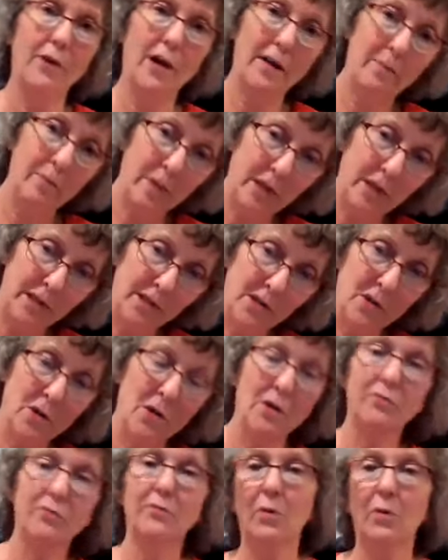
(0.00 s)
5 minutes
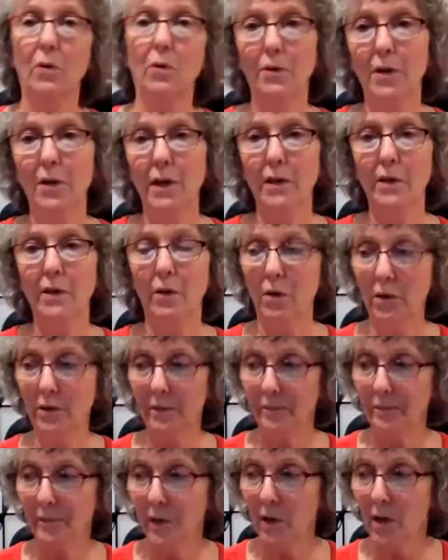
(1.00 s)
off all night
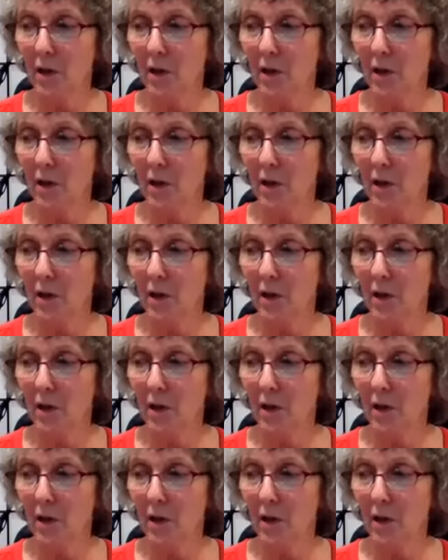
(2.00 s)
long.